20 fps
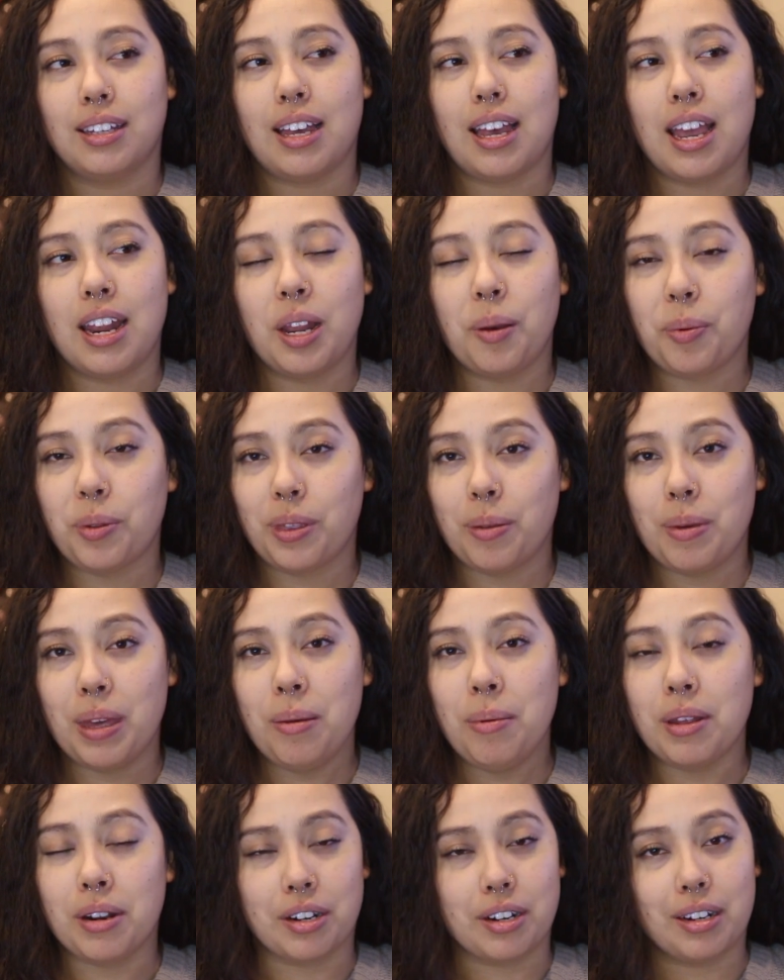end up with a
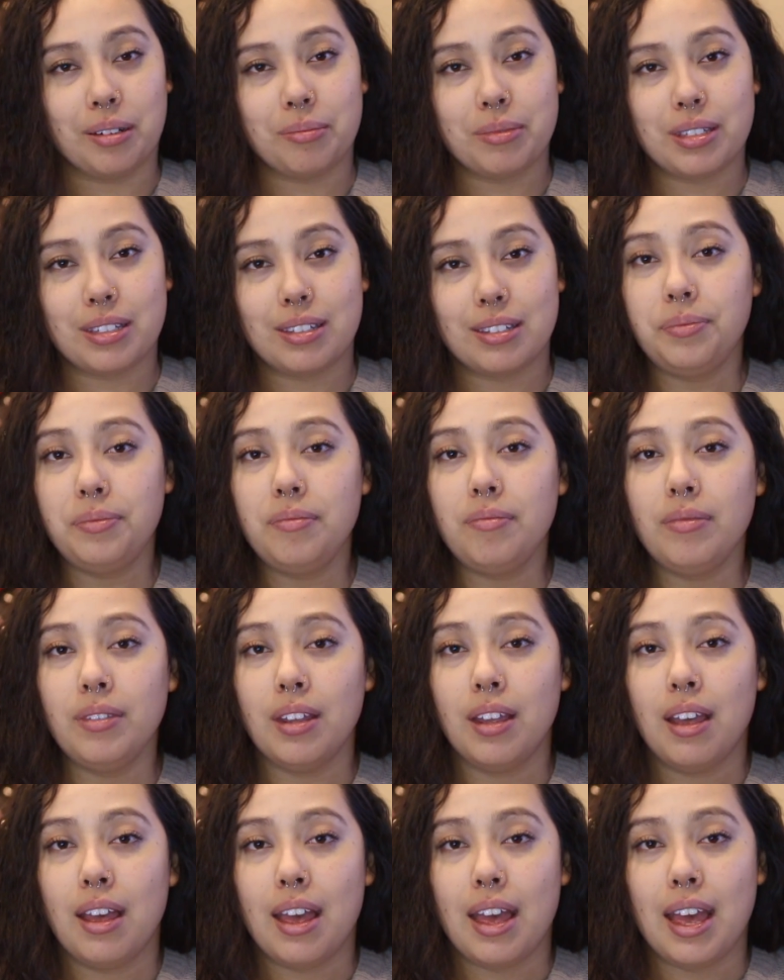baby in our arms.
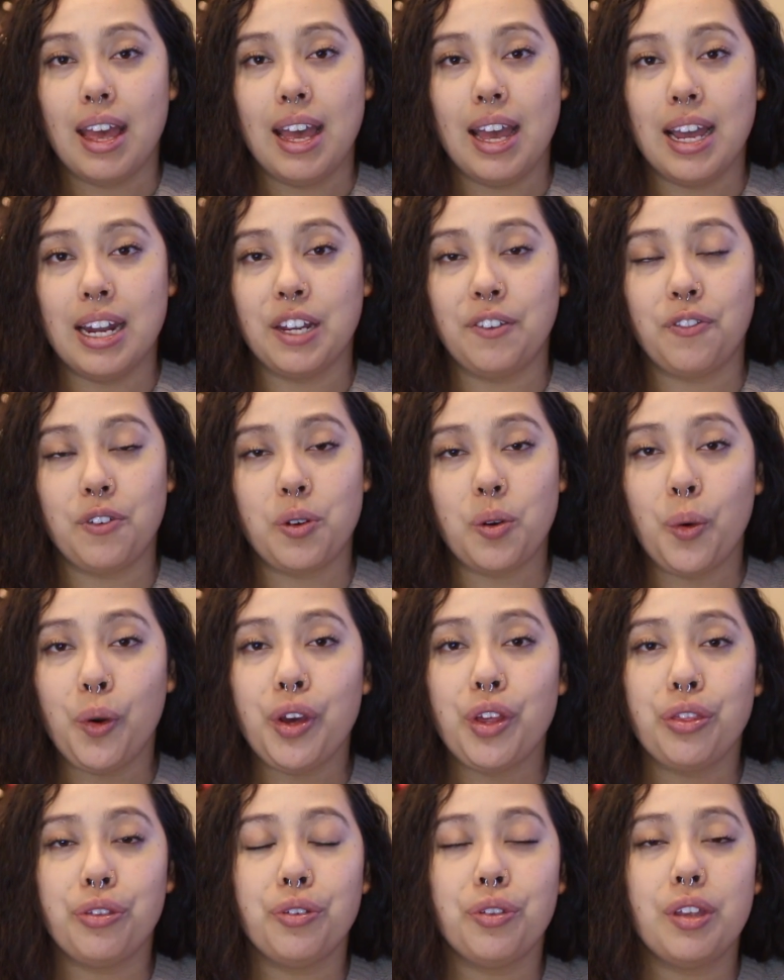And if you're
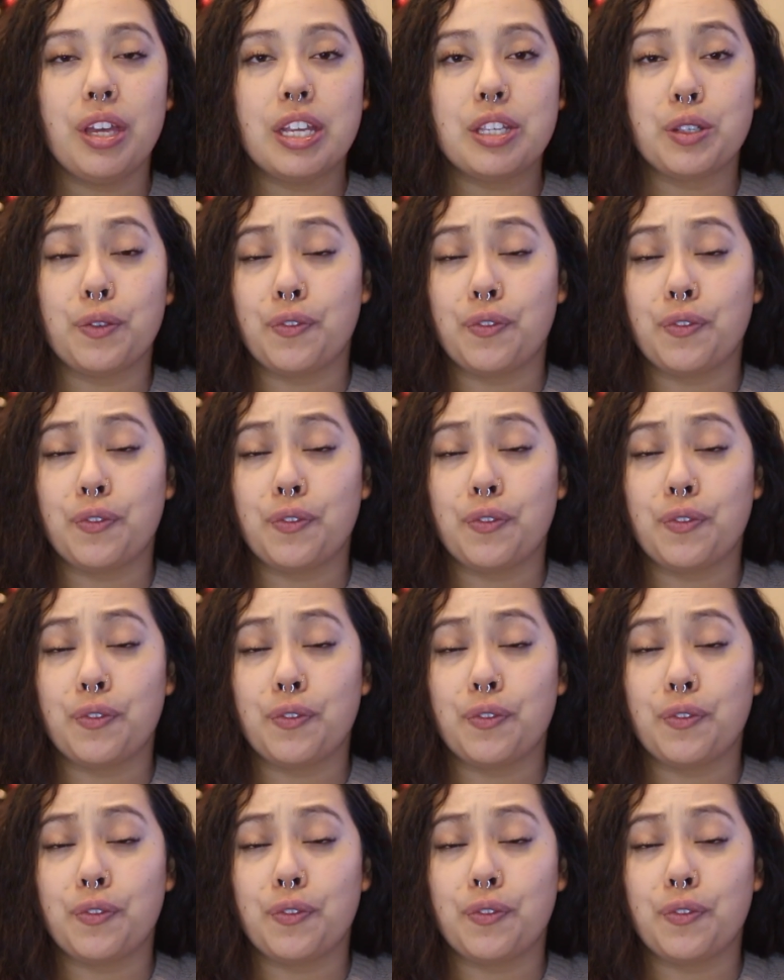going through this,